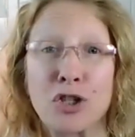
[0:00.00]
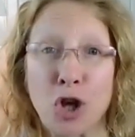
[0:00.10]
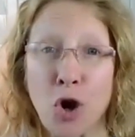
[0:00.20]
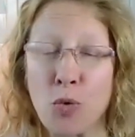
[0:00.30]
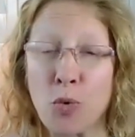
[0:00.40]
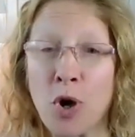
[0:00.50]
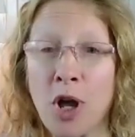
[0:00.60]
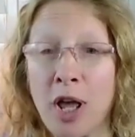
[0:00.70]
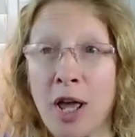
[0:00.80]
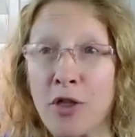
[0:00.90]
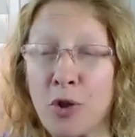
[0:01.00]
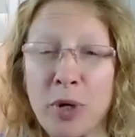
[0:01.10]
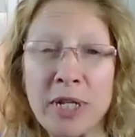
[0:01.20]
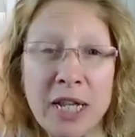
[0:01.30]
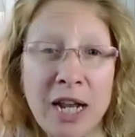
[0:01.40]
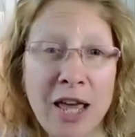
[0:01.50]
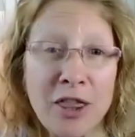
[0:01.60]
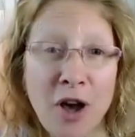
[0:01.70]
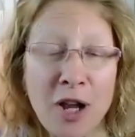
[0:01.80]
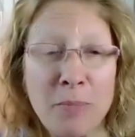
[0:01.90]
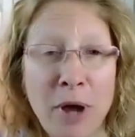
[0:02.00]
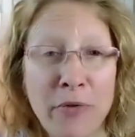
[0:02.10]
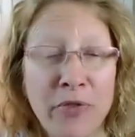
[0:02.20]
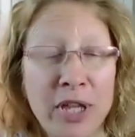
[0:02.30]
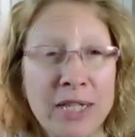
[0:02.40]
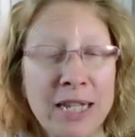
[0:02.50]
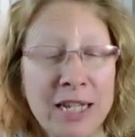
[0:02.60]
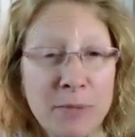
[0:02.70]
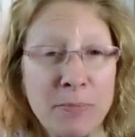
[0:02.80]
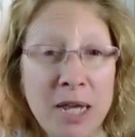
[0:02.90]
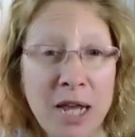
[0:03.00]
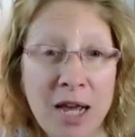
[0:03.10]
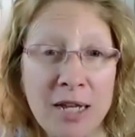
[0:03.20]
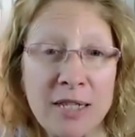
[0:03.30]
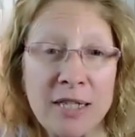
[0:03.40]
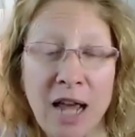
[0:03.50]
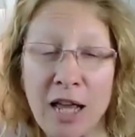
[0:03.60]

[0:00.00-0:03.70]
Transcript: So, the reason I thought about this is because